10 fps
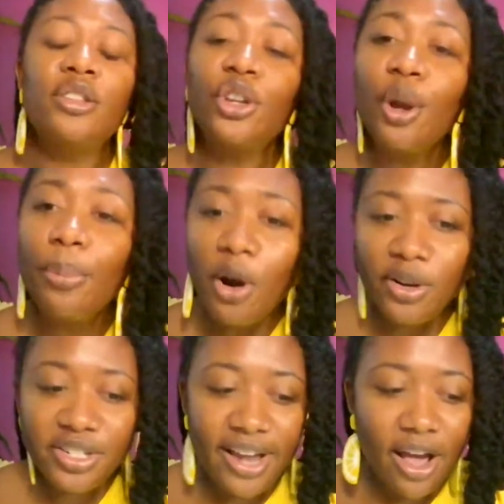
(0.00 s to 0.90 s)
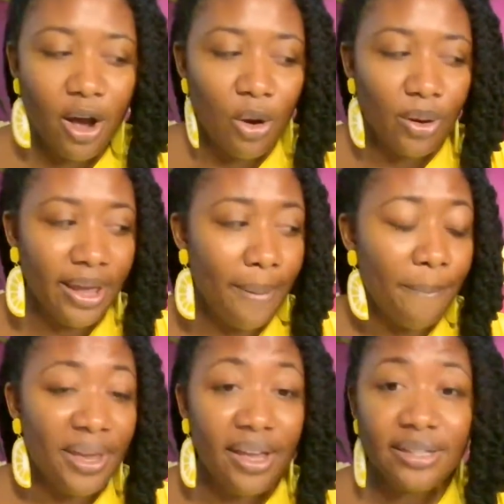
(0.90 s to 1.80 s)
So your brokerage account
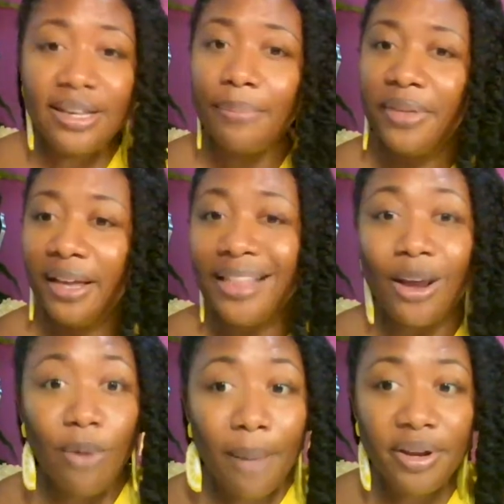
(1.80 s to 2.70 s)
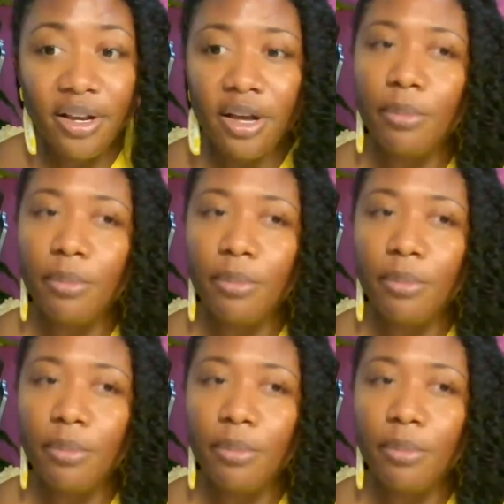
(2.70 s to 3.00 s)
can be something like Robinhood.